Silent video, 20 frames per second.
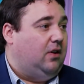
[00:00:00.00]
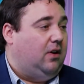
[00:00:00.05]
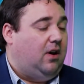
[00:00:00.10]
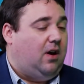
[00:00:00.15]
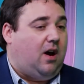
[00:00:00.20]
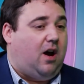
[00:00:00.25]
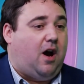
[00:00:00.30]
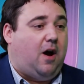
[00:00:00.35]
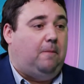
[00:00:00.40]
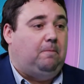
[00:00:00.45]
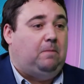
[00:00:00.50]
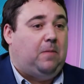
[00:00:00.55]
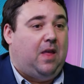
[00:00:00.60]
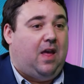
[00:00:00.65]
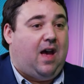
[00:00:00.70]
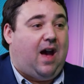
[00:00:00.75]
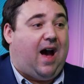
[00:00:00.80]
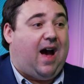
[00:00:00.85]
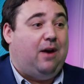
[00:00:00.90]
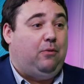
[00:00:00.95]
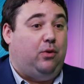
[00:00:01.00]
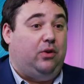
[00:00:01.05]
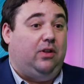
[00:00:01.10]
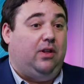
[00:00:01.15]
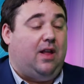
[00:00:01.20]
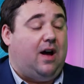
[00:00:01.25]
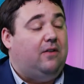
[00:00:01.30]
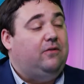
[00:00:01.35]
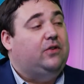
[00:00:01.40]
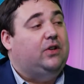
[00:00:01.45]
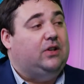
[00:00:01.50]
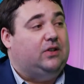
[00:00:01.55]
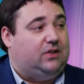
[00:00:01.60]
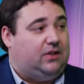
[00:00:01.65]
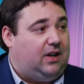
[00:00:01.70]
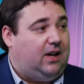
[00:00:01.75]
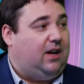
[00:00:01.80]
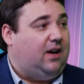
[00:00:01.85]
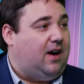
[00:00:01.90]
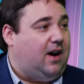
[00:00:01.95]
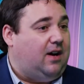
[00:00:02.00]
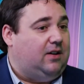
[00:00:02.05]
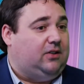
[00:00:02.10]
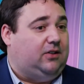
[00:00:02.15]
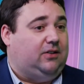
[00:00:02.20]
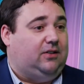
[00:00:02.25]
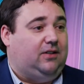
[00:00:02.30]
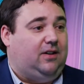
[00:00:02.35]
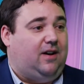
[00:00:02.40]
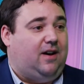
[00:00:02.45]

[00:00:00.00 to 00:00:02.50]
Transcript: I would love to see us,